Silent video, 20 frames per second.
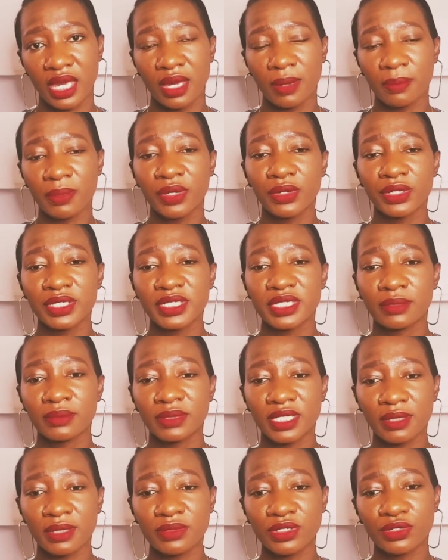because
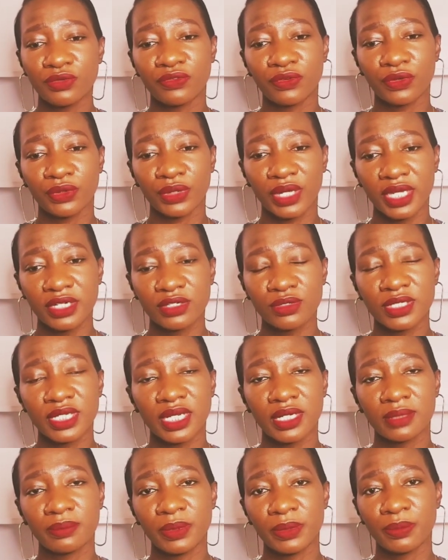sometimes you forget to
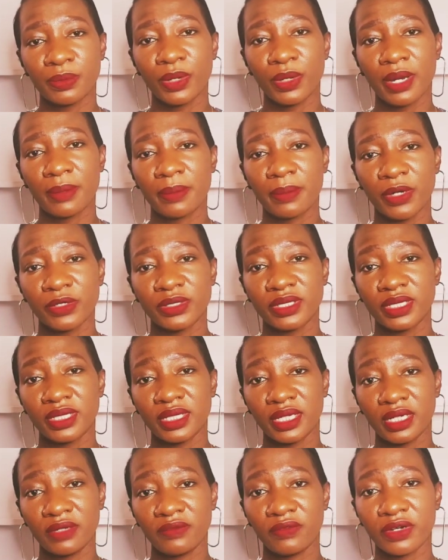tell people about the
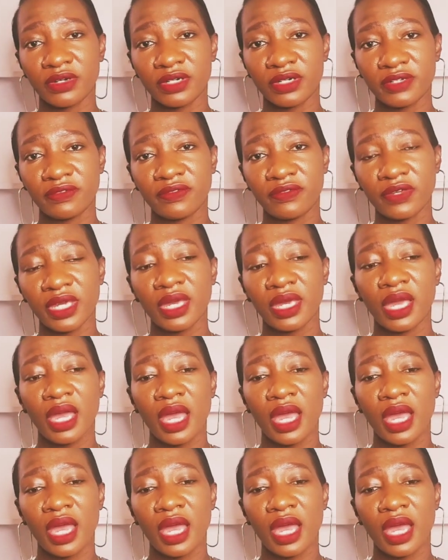delivery fee,